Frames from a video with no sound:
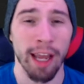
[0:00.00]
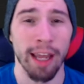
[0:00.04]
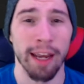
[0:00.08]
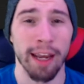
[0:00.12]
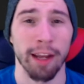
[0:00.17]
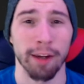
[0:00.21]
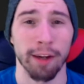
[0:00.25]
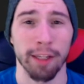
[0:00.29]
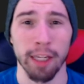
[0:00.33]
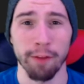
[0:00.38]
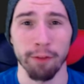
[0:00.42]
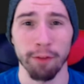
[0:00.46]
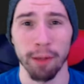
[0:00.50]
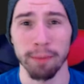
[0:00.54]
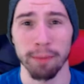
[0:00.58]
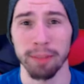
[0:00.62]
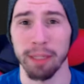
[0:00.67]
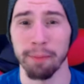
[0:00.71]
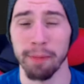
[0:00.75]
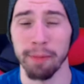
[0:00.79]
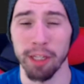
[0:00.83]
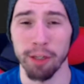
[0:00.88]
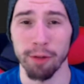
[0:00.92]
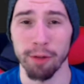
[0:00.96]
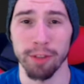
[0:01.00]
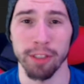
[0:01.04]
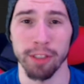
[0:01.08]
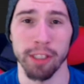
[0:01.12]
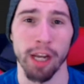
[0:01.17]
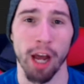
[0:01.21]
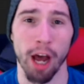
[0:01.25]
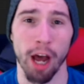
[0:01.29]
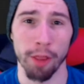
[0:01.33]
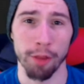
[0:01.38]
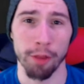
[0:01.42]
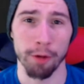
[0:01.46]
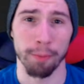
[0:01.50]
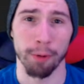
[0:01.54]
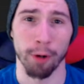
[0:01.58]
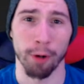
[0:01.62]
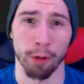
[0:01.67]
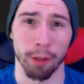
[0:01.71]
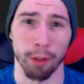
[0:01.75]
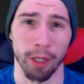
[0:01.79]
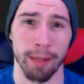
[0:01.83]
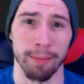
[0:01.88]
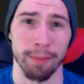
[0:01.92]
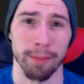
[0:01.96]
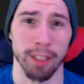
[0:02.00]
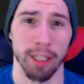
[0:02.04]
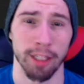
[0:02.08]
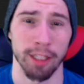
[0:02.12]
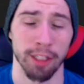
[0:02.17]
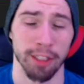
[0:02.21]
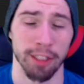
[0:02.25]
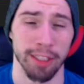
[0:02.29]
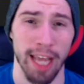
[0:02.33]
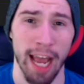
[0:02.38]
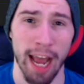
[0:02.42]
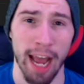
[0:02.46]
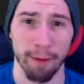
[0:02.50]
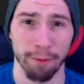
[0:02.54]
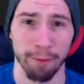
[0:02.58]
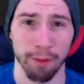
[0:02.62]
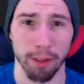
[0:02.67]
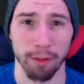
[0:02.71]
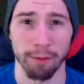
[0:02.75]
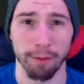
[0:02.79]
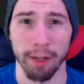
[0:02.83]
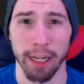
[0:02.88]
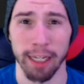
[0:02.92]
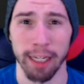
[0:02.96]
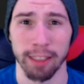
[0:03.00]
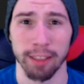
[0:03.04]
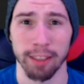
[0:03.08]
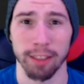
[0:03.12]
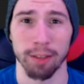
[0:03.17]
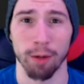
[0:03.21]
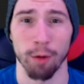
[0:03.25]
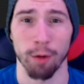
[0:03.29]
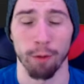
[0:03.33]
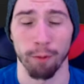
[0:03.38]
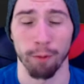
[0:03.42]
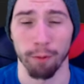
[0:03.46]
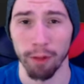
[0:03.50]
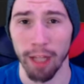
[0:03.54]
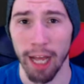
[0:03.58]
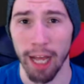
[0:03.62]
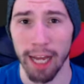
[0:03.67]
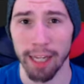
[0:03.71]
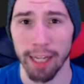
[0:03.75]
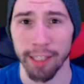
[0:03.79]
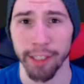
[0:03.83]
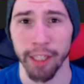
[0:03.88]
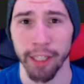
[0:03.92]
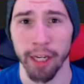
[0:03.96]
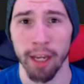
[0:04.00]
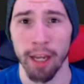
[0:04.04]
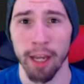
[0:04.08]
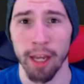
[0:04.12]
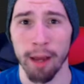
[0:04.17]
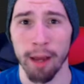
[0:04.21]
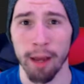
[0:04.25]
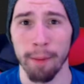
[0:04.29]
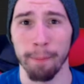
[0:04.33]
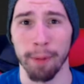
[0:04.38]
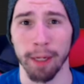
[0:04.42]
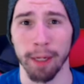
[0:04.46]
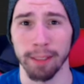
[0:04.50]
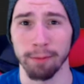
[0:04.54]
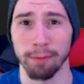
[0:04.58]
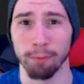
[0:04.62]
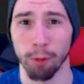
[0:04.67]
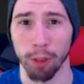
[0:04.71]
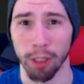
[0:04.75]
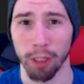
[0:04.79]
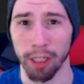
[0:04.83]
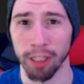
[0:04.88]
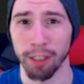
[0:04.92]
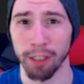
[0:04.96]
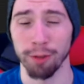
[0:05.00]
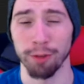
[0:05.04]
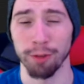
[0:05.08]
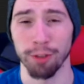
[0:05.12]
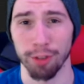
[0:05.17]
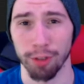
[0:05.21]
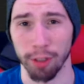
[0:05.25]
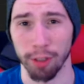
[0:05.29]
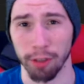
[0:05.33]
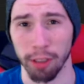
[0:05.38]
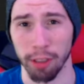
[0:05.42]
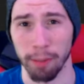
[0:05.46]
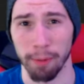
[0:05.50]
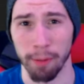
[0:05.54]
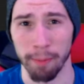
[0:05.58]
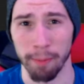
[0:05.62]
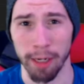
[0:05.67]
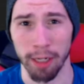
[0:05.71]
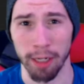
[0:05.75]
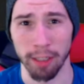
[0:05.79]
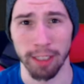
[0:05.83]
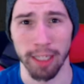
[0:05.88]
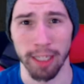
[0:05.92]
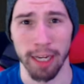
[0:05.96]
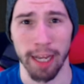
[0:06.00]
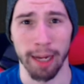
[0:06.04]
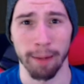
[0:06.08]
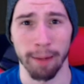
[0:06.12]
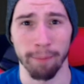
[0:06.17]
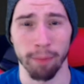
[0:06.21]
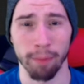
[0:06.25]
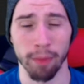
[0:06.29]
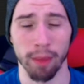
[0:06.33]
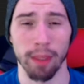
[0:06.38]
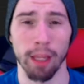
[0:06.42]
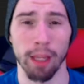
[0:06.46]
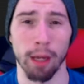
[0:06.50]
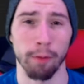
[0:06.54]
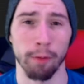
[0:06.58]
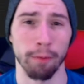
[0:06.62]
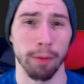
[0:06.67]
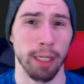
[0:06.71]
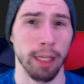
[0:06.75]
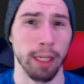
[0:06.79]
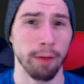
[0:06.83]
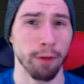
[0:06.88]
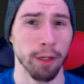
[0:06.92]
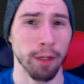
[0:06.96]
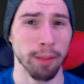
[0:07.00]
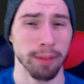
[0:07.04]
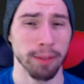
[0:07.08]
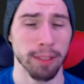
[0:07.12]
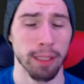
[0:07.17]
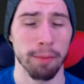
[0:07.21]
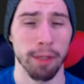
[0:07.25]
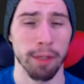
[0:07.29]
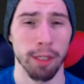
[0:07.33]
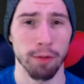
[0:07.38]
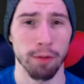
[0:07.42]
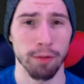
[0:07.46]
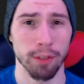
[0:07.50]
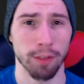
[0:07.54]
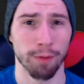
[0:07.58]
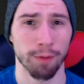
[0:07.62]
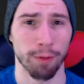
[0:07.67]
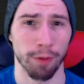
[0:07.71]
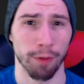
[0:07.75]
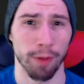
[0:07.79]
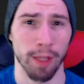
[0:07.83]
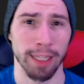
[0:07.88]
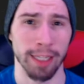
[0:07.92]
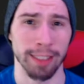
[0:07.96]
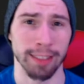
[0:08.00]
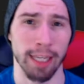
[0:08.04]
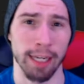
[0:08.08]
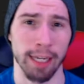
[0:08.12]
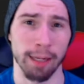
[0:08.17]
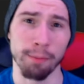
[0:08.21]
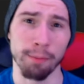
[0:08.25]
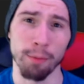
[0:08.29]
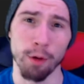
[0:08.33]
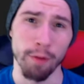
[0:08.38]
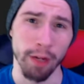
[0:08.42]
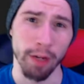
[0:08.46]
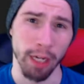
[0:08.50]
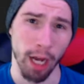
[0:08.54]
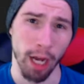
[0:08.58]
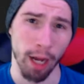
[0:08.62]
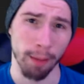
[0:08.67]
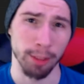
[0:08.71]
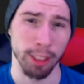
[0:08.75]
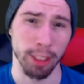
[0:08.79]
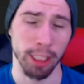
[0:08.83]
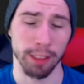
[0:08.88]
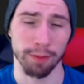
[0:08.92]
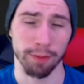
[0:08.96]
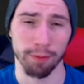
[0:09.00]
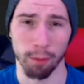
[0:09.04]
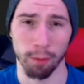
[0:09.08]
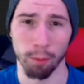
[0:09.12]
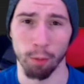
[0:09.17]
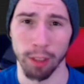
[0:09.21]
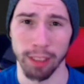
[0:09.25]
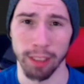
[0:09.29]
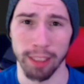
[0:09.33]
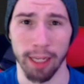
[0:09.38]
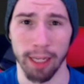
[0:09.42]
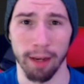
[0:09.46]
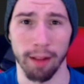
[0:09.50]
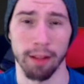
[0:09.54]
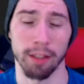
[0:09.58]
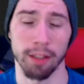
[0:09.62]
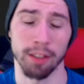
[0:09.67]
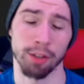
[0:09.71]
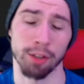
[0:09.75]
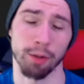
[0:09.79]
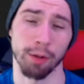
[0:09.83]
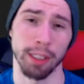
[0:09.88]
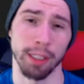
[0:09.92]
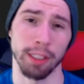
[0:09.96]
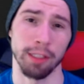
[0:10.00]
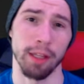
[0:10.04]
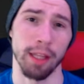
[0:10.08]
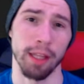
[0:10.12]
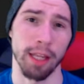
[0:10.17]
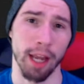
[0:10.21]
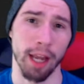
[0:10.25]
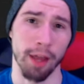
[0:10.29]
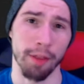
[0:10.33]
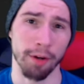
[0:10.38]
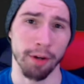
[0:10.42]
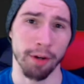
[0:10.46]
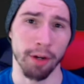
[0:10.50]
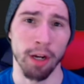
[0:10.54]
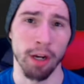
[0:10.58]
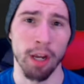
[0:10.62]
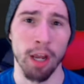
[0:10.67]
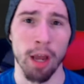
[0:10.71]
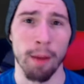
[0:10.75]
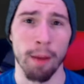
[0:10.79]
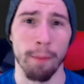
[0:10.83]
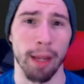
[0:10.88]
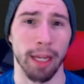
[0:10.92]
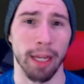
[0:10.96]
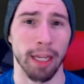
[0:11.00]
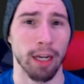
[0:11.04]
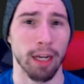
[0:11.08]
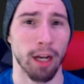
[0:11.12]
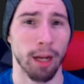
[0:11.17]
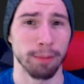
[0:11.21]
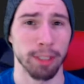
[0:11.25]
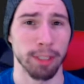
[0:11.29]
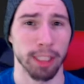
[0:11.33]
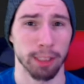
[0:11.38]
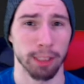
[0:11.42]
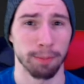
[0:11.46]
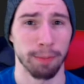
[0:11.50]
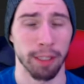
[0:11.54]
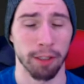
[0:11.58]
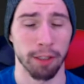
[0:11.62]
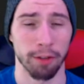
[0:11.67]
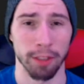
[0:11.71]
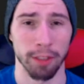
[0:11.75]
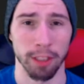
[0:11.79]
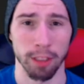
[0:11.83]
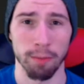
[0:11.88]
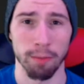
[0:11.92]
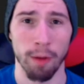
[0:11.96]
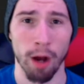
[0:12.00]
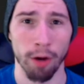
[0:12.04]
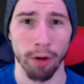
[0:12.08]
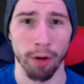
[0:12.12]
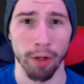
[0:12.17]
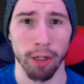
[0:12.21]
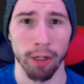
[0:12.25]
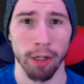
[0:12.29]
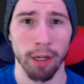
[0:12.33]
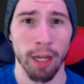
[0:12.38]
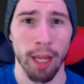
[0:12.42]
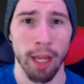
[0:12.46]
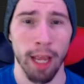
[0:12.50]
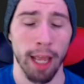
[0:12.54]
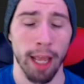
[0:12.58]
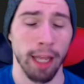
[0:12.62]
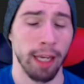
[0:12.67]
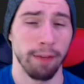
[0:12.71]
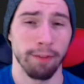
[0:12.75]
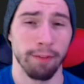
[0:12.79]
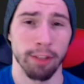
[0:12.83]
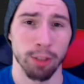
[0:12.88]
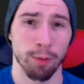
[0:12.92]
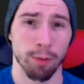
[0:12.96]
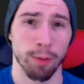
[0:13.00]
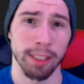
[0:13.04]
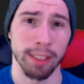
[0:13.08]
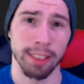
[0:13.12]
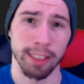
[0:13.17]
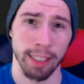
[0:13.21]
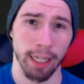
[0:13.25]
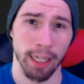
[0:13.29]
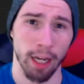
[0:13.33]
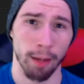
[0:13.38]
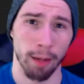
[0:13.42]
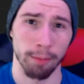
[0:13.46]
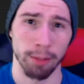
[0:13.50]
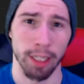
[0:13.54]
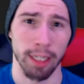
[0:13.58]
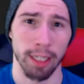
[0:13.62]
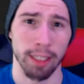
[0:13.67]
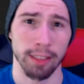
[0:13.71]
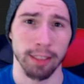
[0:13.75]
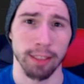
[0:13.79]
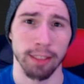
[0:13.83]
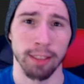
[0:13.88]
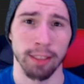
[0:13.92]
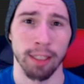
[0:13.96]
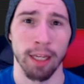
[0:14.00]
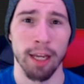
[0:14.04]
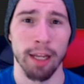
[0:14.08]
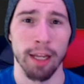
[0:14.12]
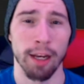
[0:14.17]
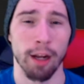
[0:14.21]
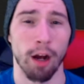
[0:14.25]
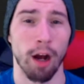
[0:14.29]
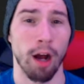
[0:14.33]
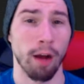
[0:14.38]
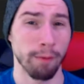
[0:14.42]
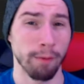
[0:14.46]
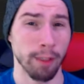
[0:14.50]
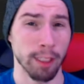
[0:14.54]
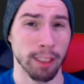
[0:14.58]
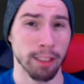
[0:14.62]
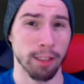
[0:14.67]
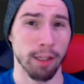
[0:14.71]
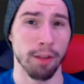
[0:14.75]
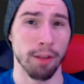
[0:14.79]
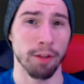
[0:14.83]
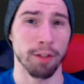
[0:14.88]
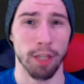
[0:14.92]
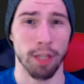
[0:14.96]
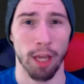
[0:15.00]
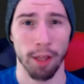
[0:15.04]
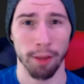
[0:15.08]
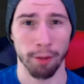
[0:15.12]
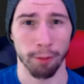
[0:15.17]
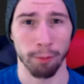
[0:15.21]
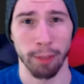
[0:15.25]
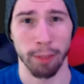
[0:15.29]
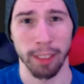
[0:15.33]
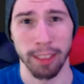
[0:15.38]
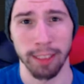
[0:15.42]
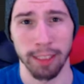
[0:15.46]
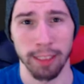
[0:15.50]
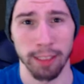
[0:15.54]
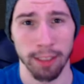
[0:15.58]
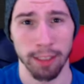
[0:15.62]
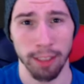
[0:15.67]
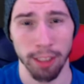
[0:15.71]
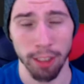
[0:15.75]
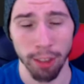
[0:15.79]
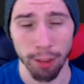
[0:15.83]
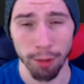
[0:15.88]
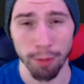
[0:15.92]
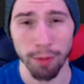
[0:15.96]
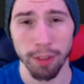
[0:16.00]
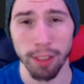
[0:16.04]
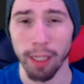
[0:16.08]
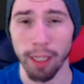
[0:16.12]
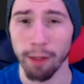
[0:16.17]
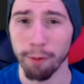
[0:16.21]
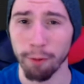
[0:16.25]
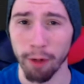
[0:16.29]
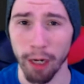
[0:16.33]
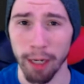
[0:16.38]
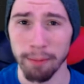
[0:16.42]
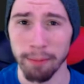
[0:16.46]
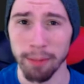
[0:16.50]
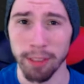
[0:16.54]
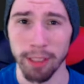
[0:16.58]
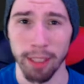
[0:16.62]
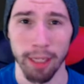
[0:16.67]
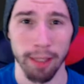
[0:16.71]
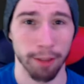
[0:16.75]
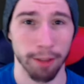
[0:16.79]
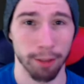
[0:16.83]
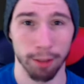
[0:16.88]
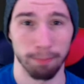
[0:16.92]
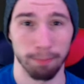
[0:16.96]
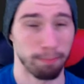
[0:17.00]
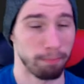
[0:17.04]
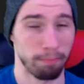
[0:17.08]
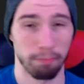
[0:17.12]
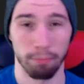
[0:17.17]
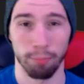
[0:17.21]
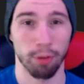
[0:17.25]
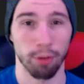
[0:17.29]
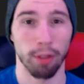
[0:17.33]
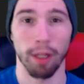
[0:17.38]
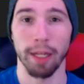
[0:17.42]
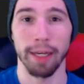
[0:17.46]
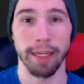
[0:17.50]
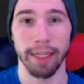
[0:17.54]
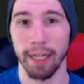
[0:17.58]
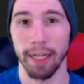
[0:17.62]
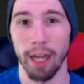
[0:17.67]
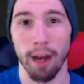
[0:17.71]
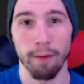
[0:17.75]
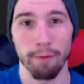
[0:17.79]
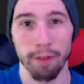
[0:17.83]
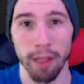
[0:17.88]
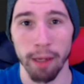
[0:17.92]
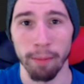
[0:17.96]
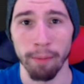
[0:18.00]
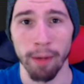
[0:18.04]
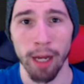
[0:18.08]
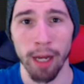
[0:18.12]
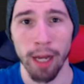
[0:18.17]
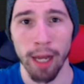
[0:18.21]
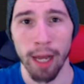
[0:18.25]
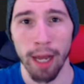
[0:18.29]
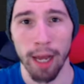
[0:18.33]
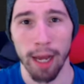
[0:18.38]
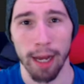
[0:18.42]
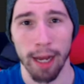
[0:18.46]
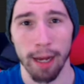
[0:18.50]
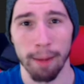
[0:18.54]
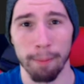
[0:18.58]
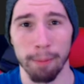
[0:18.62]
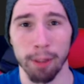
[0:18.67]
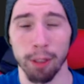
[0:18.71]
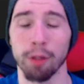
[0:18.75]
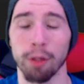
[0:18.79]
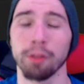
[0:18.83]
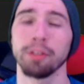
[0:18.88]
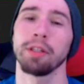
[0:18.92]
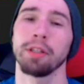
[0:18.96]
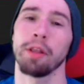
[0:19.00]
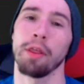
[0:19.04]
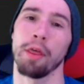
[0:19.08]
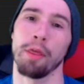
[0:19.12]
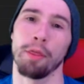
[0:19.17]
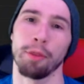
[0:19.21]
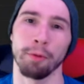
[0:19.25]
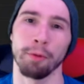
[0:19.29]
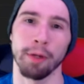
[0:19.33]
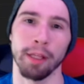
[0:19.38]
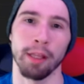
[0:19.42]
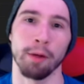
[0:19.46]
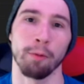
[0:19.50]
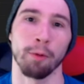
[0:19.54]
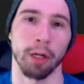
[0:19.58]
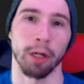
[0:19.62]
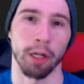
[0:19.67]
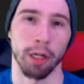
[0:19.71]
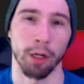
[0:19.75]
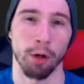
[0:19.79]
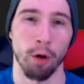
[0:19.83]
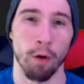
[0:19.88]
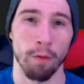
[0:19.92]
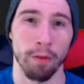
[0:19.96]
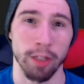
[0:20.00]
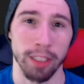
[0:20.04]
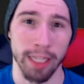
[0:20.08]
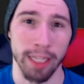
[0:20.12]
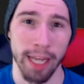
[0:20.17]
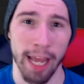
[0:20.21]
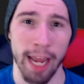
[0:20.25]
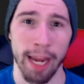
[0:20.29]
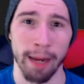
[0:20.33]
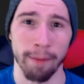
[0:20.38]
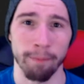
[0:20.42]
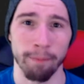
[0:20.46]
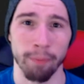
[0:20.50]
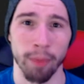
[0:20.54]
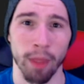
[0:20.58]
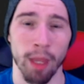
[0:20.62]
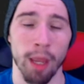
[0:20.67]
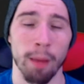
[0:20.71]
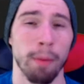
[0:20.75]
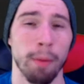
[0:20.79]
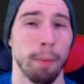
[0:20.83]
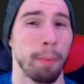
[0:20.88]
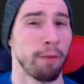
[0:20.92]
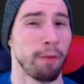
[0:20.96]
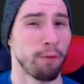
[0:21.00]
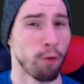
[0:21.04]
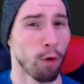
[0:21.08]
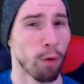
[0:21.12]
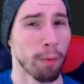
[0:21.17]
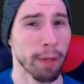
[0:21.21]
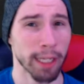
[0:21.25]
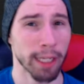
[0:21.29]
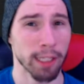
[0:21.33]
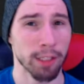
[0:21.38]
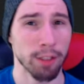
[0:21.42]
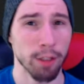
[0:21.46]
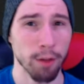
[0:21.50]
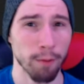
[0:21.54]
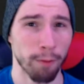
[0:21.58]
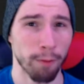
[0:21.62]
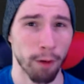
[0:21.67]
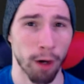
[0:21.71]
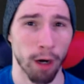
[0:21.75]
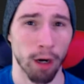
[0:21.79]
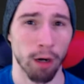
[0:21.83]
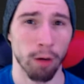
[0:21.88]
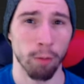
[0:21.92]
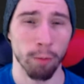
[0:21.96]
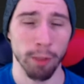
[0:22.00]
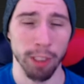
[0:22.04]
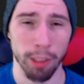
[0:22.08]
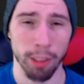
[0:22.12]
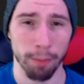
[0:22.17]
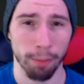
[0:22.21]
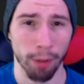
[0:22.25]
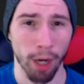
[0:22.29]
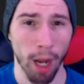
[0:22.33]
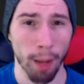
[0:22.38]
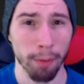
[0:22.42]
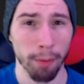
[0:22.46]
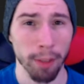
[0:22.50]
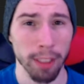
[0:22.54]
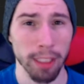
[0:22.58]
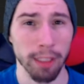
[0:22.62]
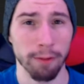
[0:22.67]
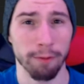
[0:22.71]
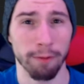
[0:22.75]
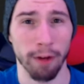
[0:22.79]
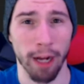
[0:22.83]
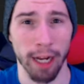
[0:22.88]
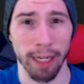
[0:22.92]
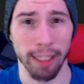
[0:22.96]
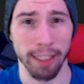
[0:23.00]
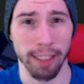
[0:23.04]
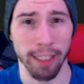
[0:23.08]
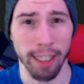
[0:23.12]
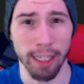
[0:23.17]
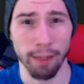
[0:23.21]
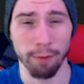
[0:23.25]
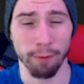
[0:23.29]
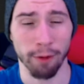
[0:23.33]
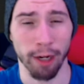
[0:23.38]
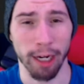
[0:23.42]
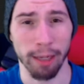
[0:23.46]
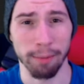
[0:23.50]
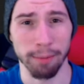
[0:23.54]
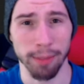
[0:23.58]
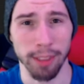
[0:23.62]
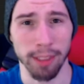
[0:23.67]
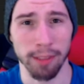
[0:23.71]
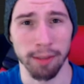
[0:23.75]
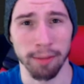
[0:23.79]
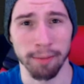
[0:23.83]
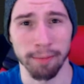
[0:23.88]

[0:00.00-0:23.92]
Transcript: Now, keyframes can be used in other programs such as After Effects or Flash, but we're going to use strictly Premiere today. Now, keyframes can be used for things like moving objects from one side of the screen to the other, making objects bigger and smaller, and even twisting objects. Now, obviously there's other reasons to use keyframes, and there's plenty of them, but those are the three that we're going to go over today. But before we get too far, we should probably define keyframes.